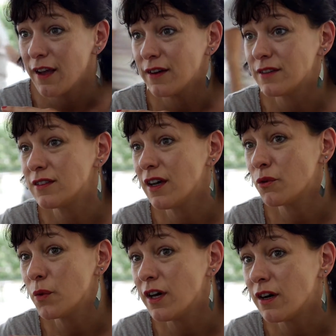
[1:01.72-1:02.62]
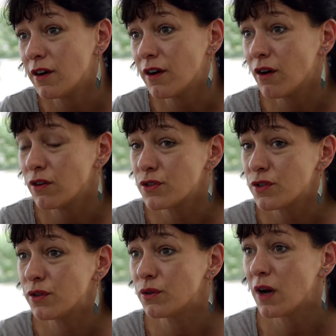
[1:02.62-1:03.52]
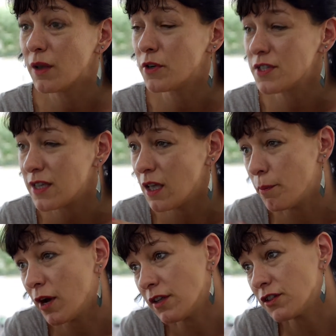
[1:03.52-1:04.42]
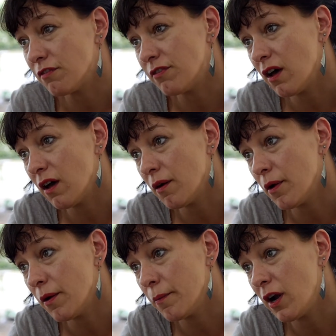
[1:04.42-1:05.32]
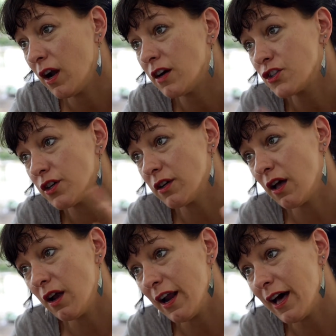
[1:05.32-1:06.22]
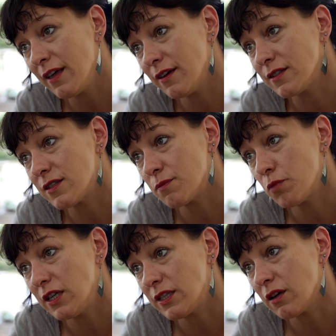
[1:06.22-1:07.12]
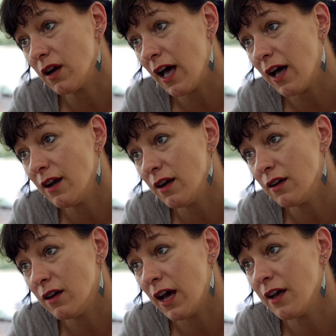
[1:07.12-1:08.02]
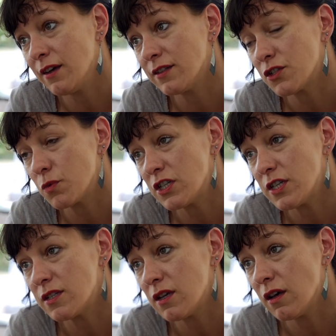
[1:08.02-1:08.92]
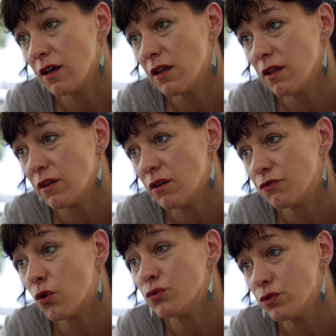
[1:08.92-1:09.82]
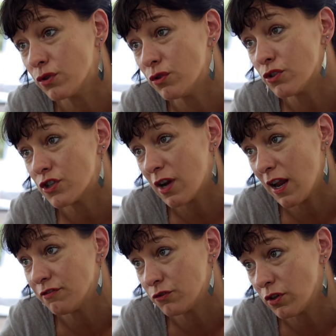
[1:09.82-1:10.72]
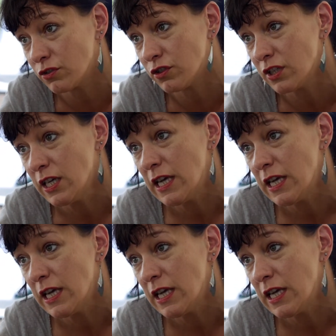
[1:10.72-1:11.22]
and we are also, I must say, part of a larger alliance, political alliance, which is the Front de Gauche, Left Front,